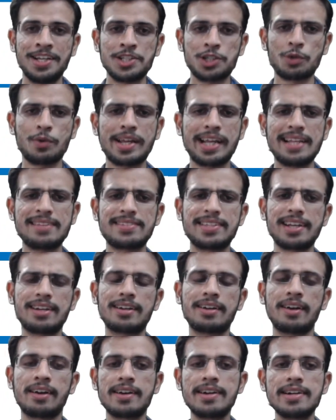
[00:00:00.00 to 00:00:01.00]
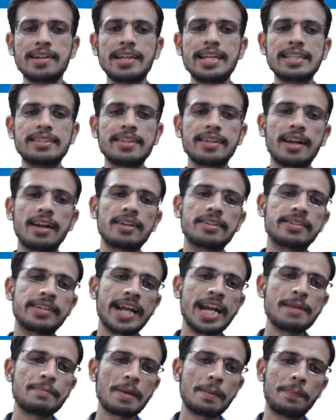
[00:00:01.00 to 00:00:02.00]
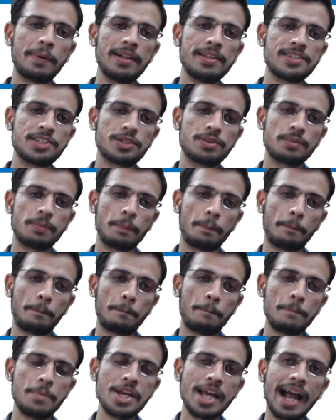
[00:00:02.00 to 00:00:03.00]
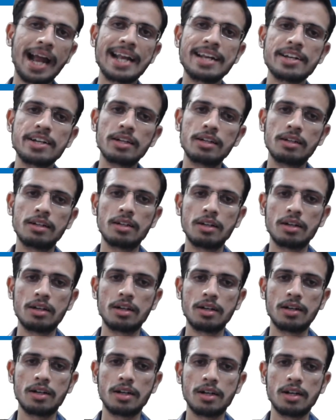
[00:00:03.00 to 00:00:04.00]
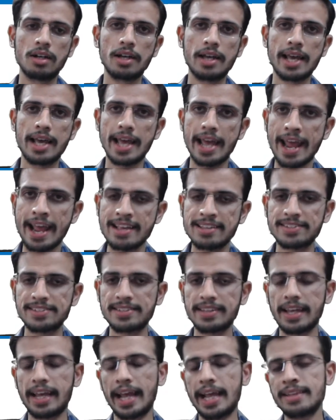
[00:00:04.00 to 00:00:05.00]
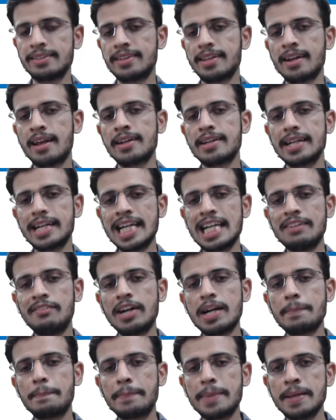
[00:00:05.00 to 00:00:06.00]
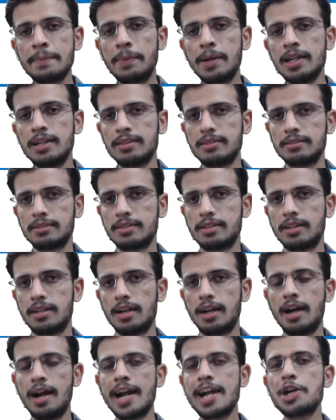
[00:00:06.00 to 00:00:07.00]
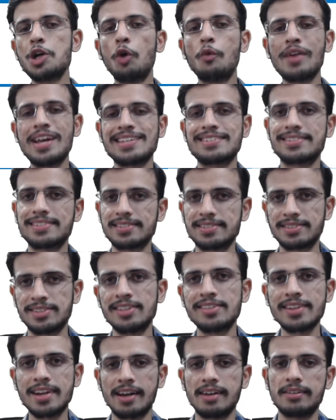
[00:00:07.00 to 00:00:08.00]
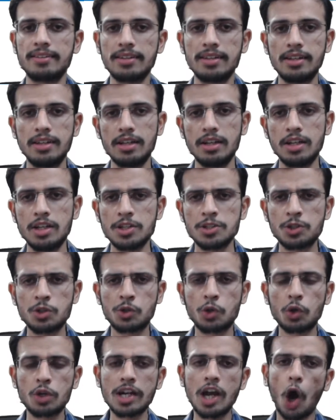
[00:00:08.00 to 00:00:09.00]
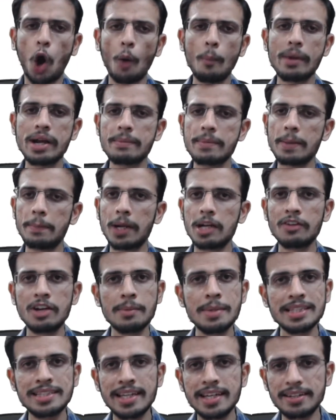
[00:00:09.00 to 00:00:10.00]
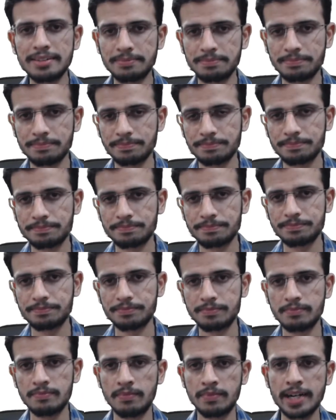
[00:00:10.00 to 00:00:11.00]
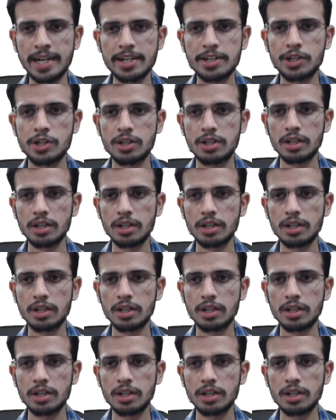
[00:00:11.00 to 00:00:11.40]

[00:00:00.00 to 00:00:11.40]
So we can say currently there are 10 peoples behind S and there are 11 people ahead of S, Sandra. So total how many people will be there? Right?